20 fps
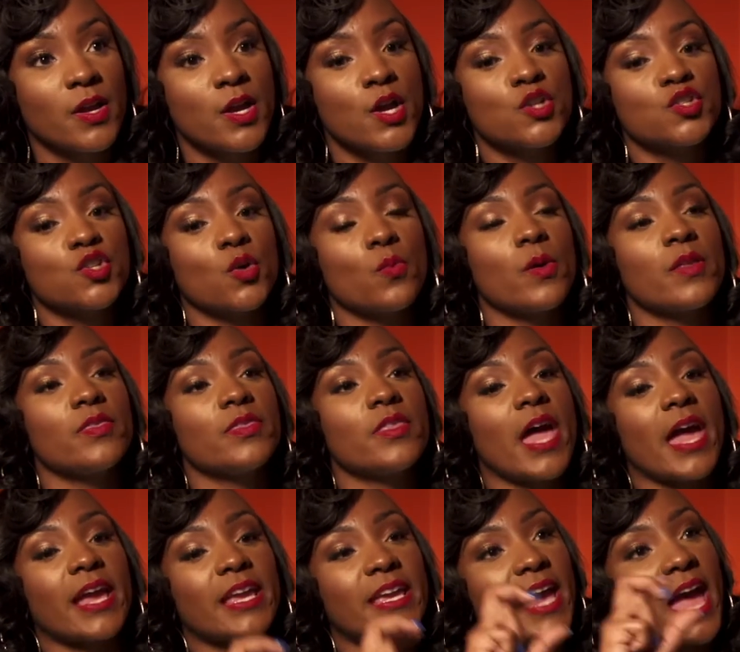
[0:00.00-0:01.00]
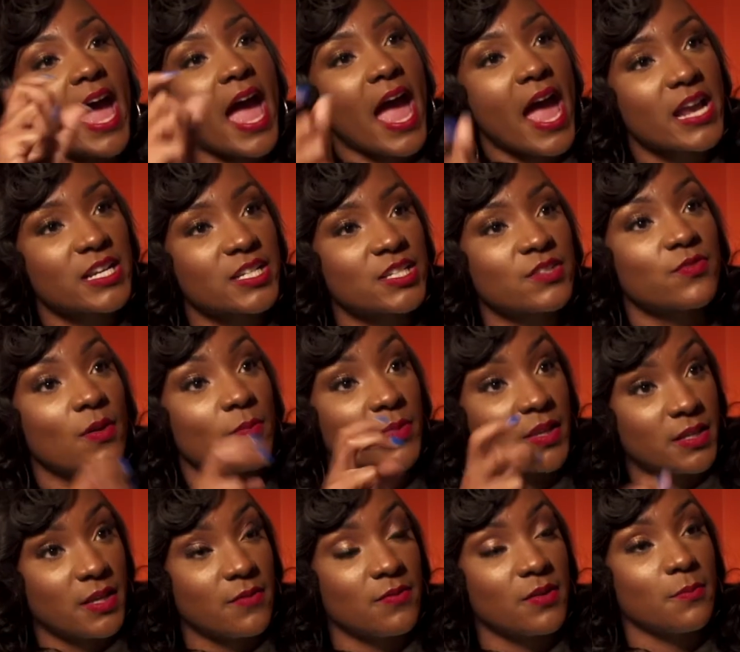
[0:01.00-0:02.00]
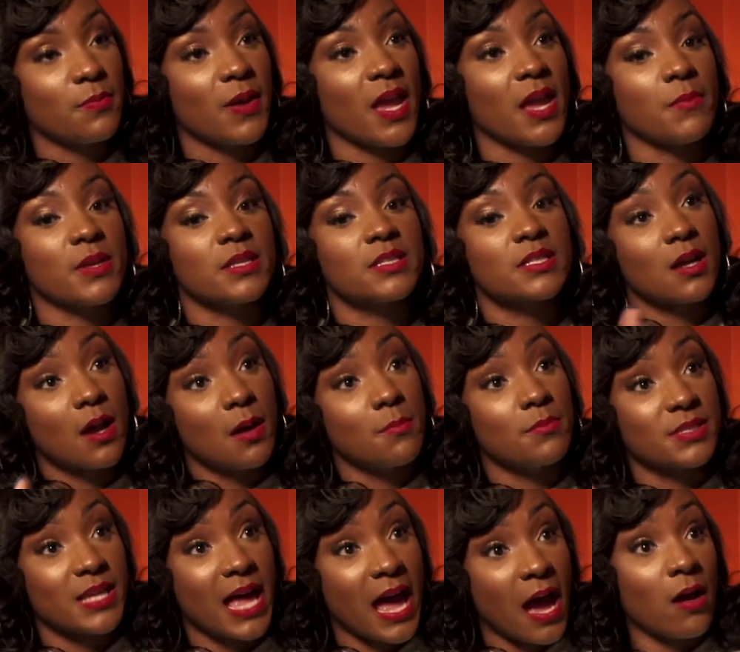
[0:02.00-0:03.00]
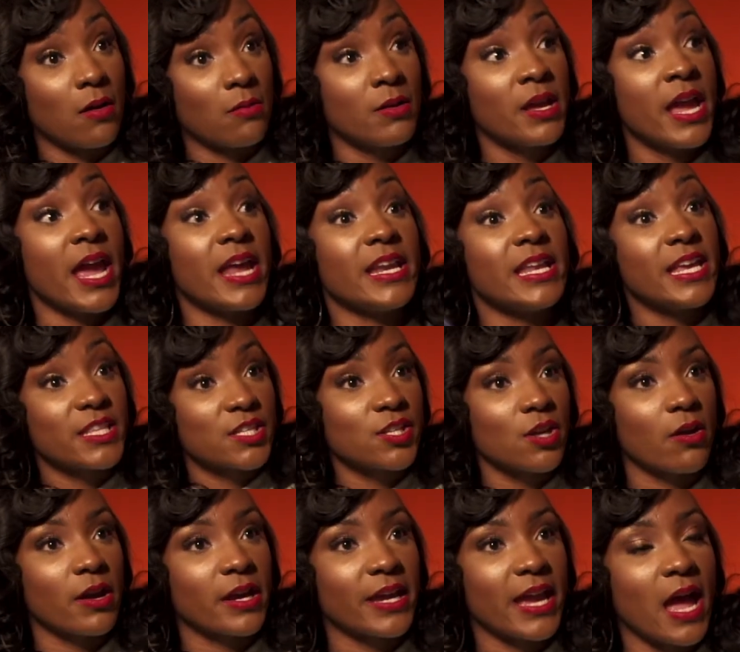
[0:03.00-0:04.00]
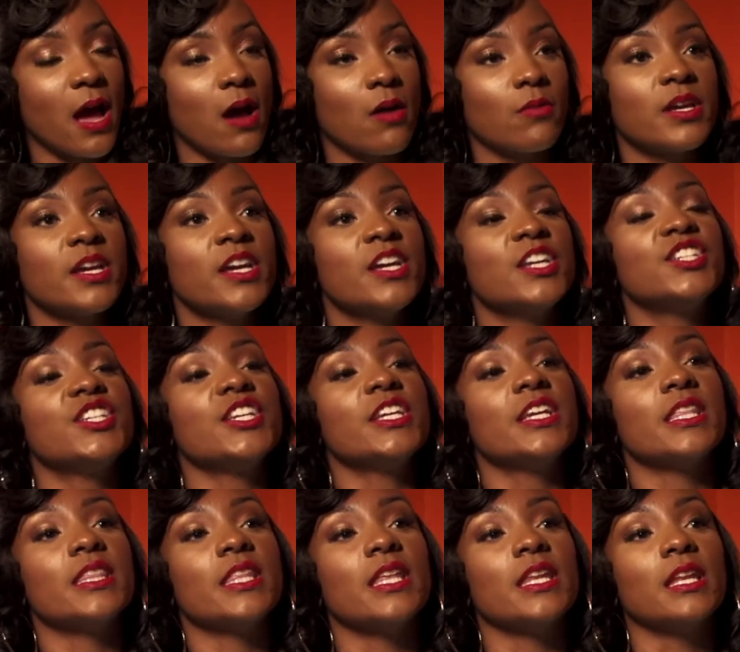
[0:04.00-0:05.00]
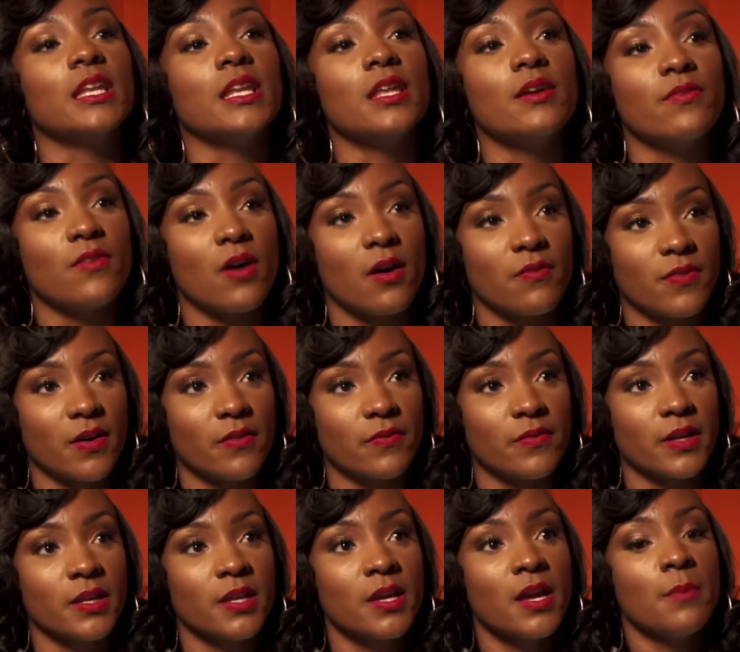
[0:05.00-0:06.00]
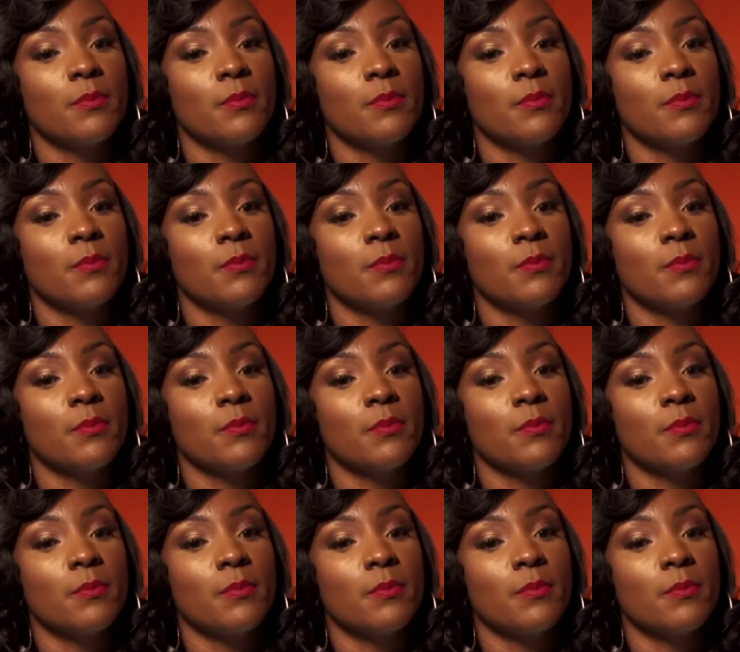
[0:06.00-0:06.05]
So when that cash from the dividend payments comes out and hits her account, she can then live off of it.